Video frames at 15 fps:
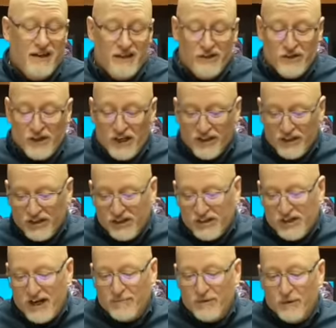In
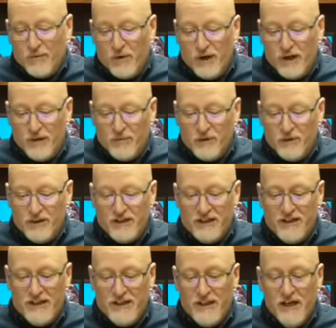Genesis chapter 1, we
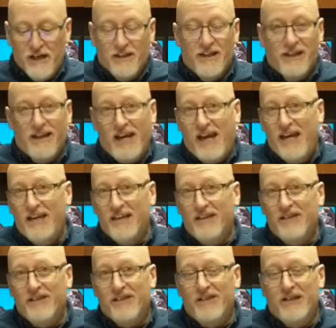see the
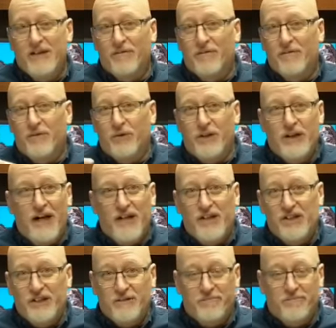cadence of
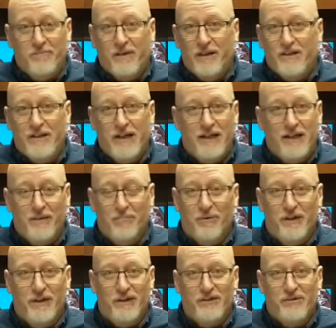creation
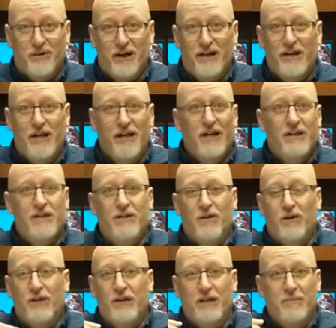taking place, right?
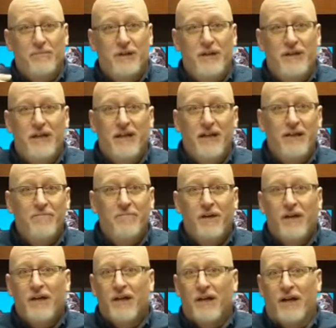You know, in the
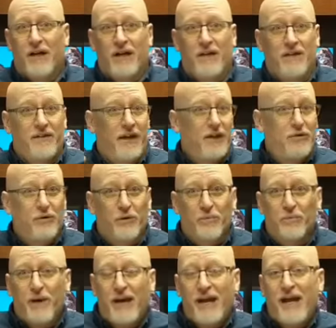beginning, uh, things
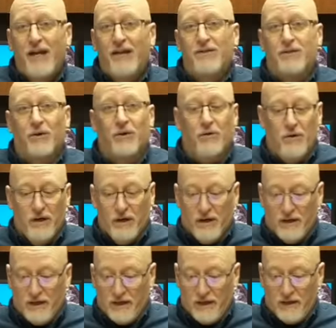were made. So
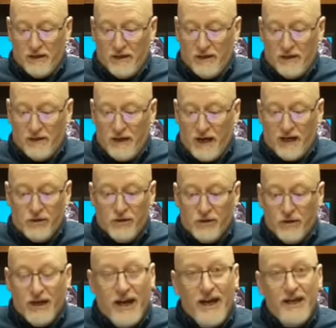uh, God
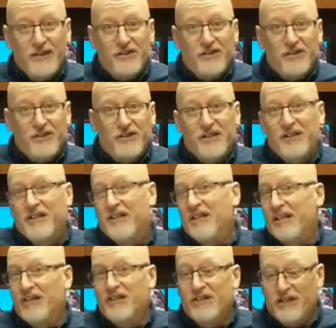creates, He
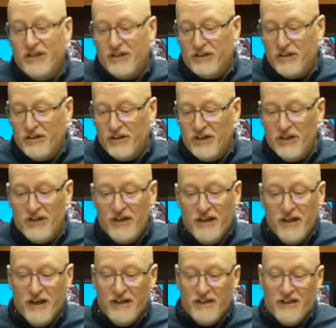declares that it's
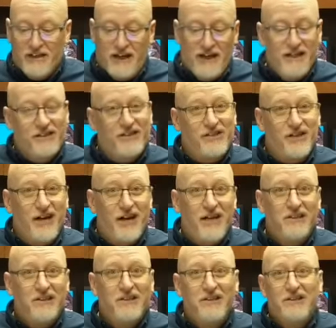good, the day is
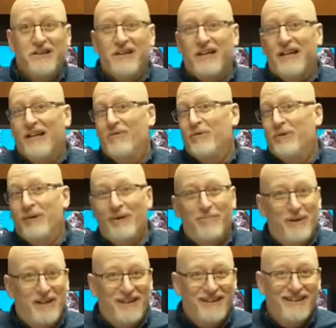done, and we
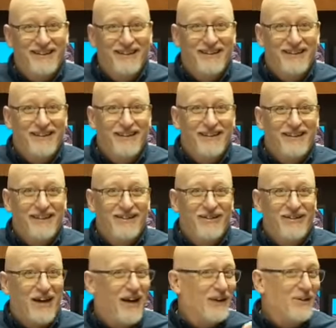repeat.
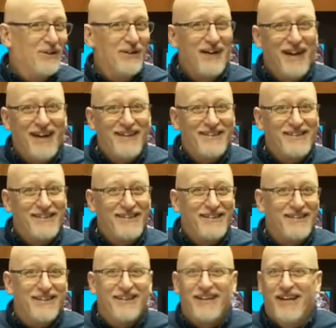You know, God
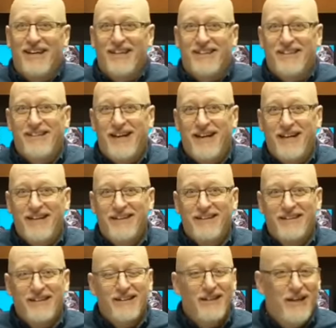creates, the day is
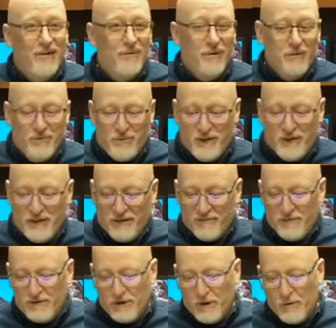done, and we
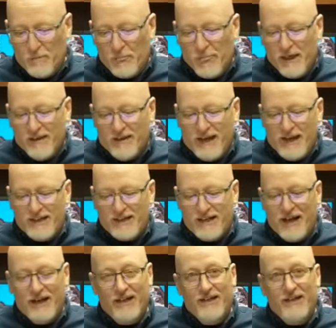repeat. So
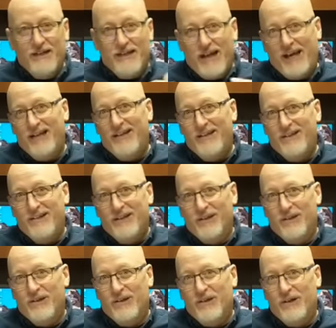that's kind of the
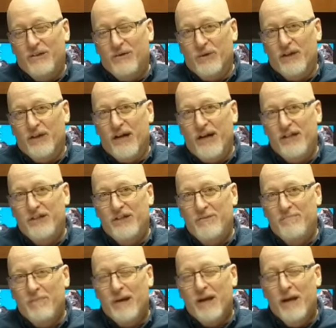cadence in, in
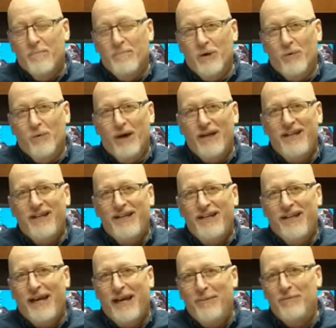creation. But when
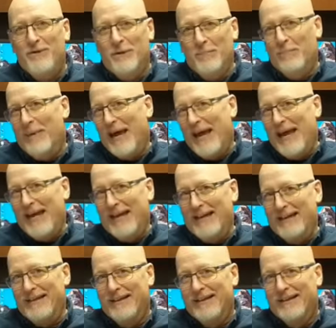He came to
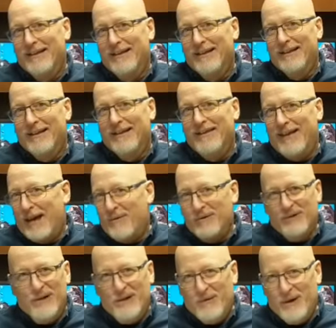man,
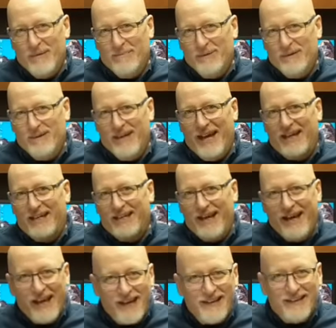that was interrupted.
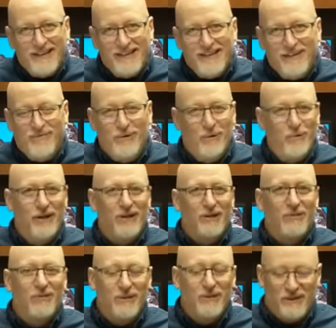That cadence, if you
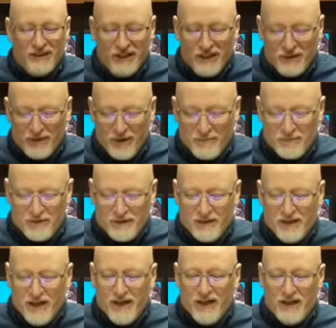will, was
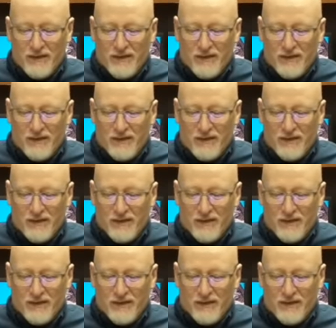interrupted.